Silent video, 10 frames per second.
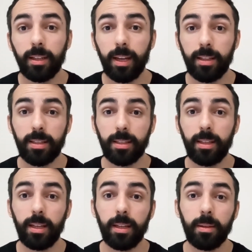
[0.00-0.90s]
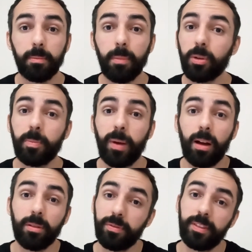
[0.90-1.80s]
It's the most
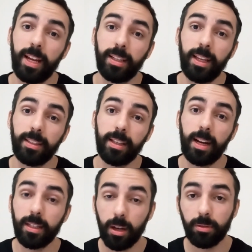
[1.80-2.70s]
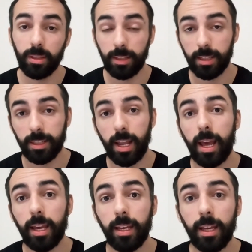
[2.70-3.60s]
powerful technique that I know to this day.